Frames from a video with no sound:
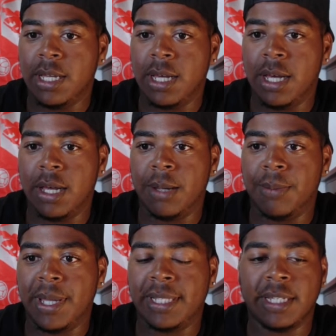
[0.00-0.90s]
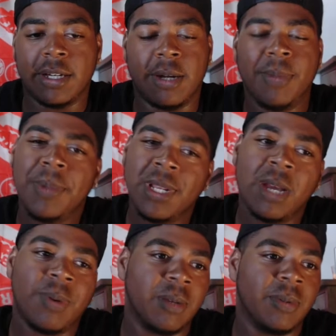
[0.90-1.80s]
And Lingard. Maybe not
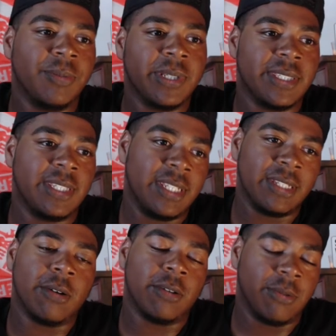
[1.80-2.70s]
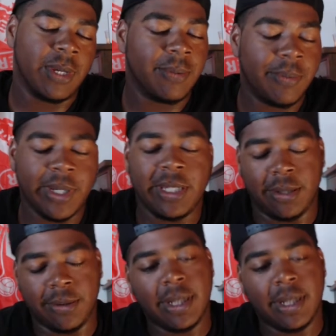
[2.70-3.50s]
Pogba because he did go all the way, but yeah,